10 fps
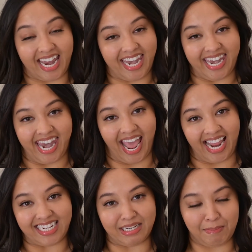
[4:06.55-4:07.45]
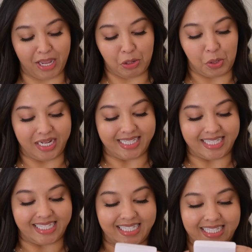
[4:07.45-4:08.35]
90 big
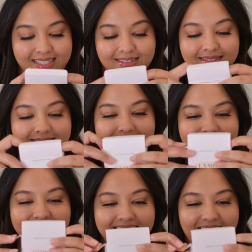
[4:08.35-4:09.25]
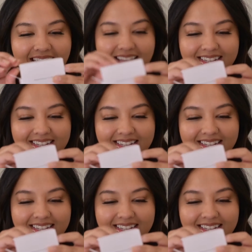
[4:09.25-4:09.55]
ones. Okay.